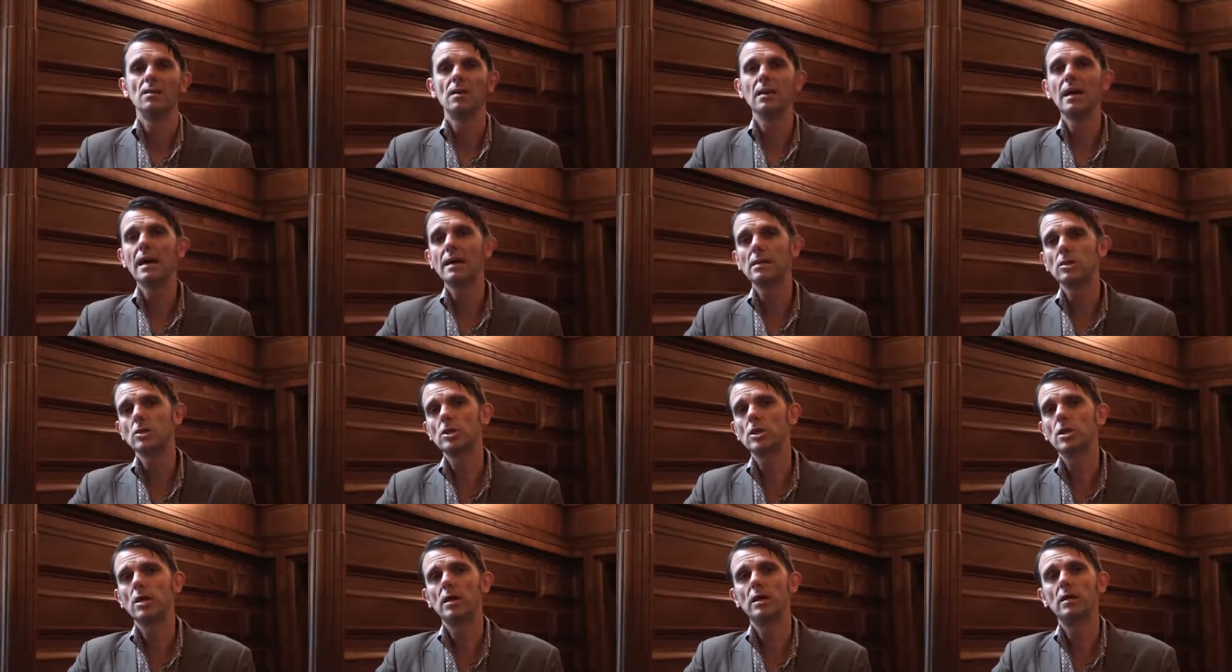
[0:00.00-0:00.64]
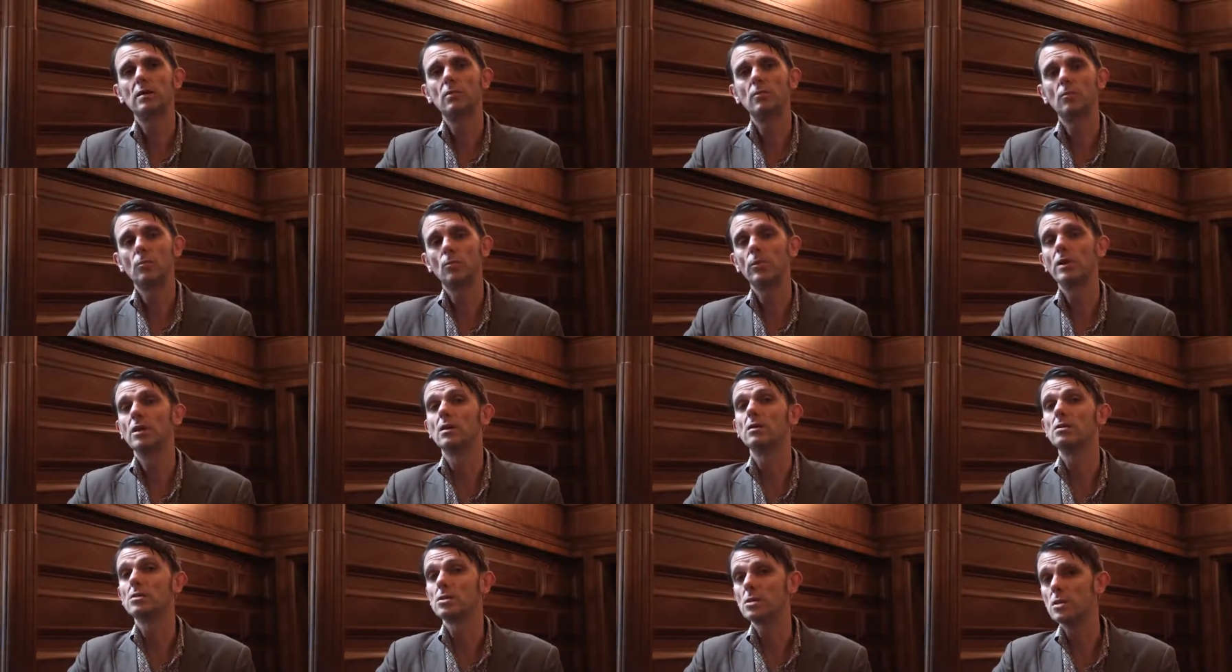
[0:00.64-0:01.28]
The lecture in
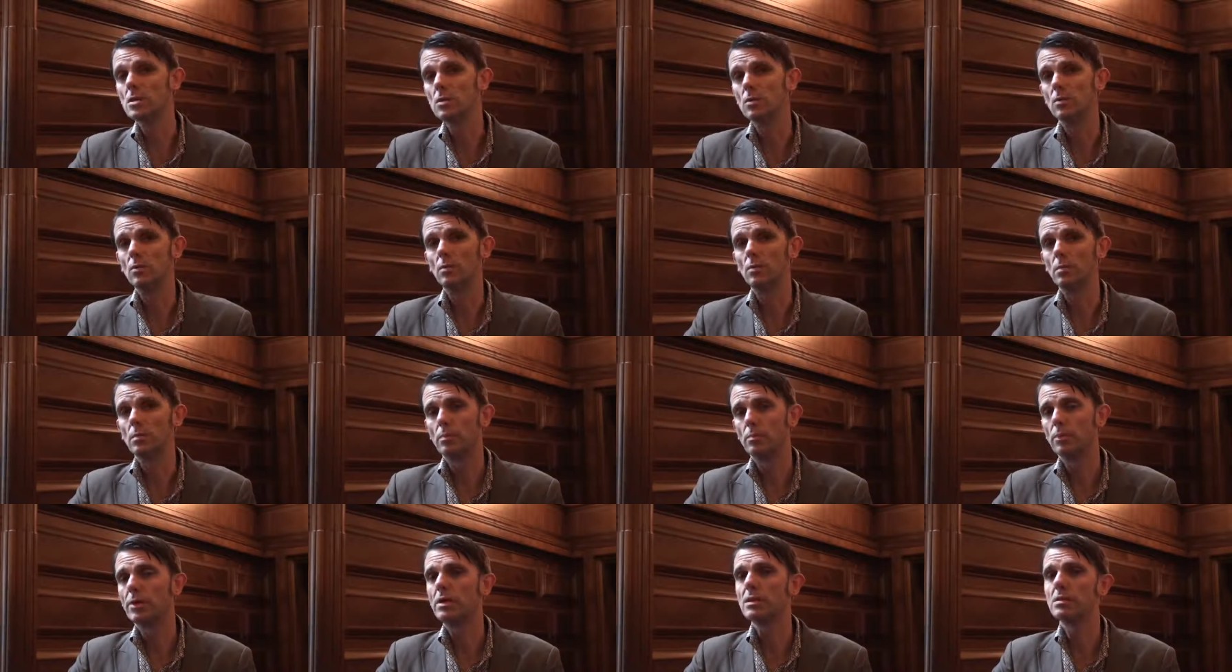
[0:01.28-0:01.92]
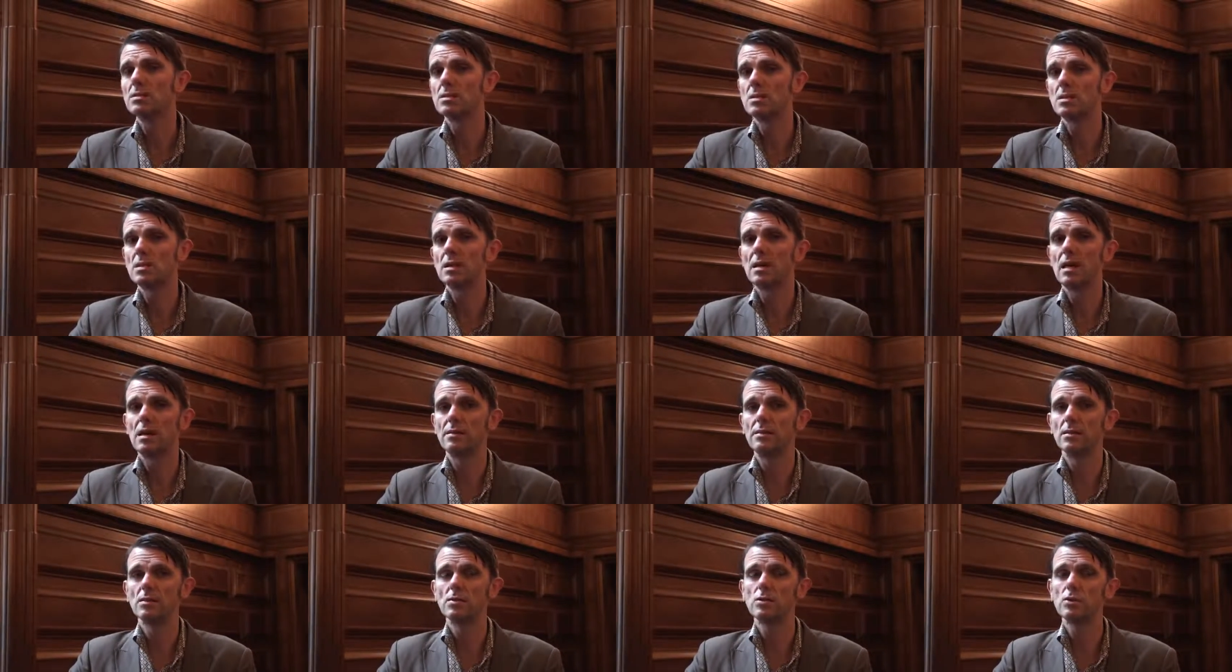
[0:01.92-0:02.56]
week two brings
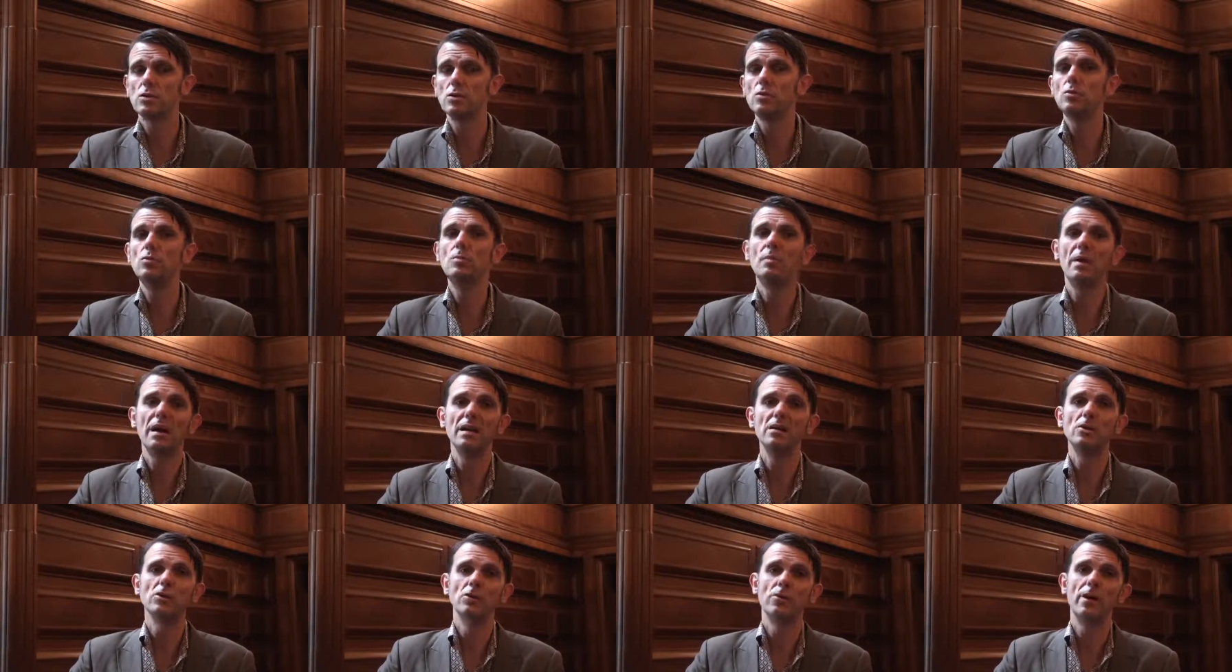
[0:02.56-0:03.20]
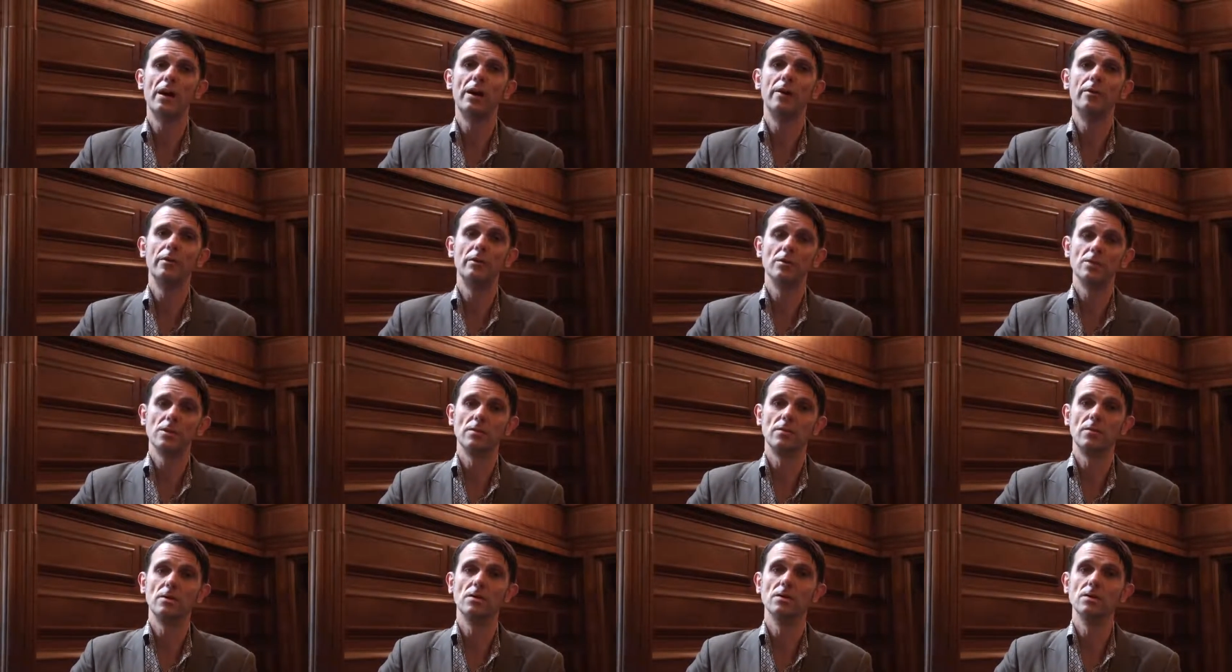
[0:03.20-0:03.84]
together two major
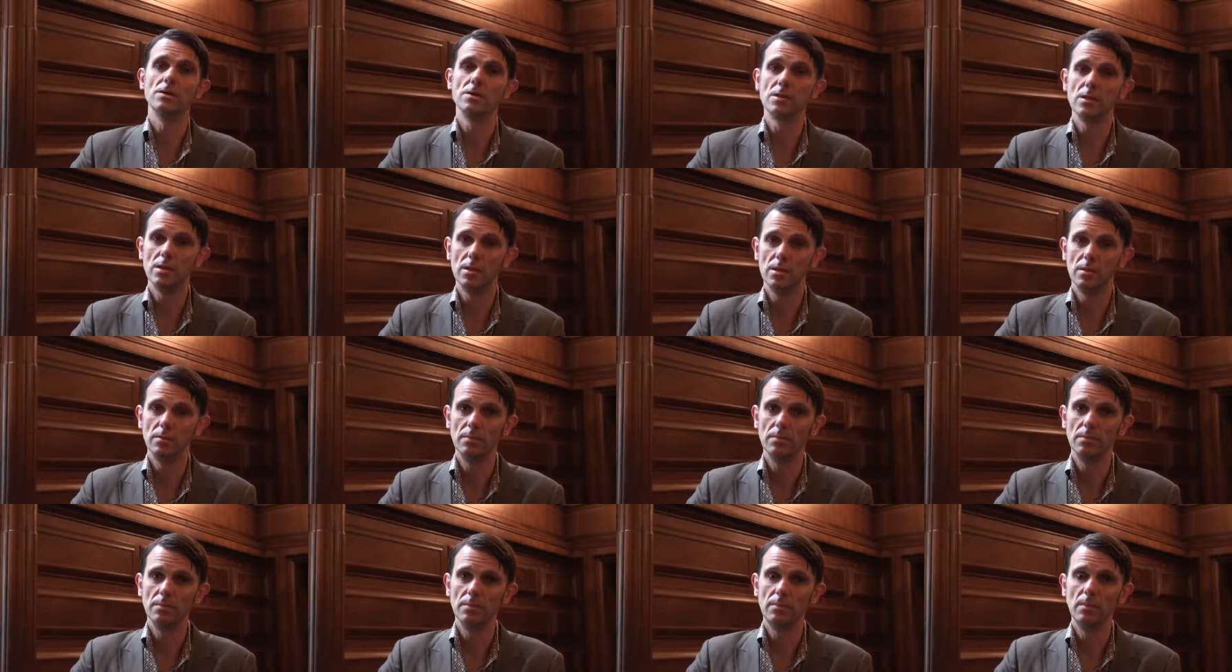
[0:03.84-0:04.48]
areas of concern.